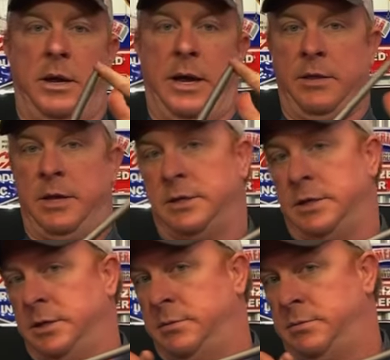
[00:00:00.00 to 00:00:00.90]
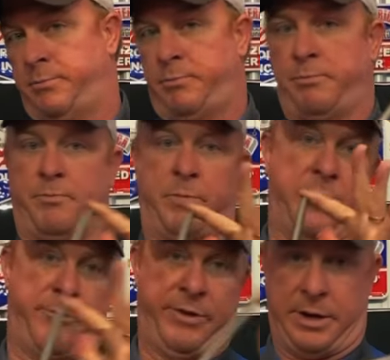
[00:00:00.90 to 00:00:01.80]
And this is
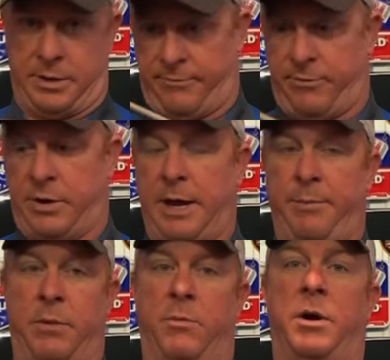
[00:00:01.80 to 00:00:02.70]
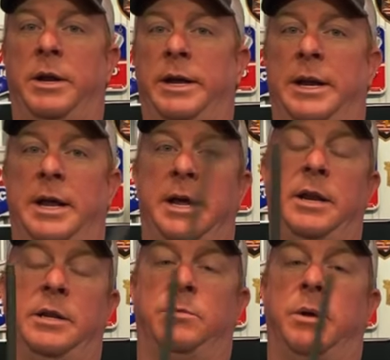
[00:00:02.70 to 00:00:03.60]
perfect for keeping Wally in
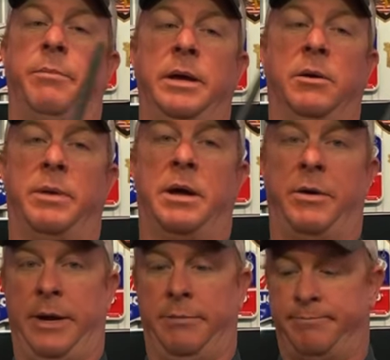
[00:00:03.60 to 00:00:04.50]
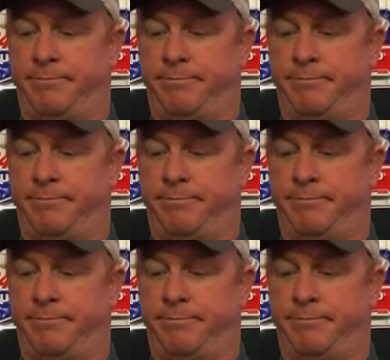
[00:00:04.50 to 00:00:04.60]
line. That's why Bill bought it.